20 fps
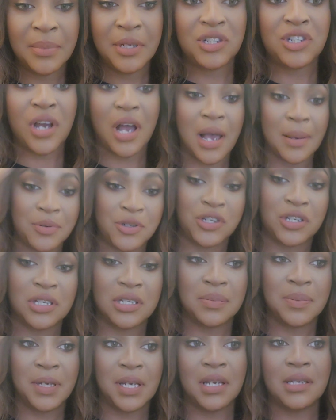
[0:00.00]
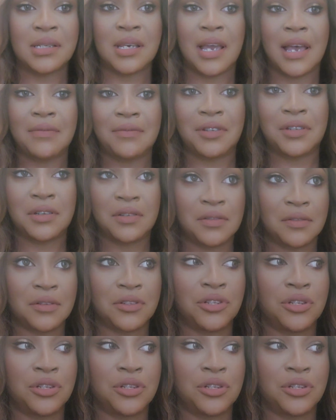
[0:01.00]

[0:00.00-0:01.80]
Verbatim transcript: a bunch of options because I have to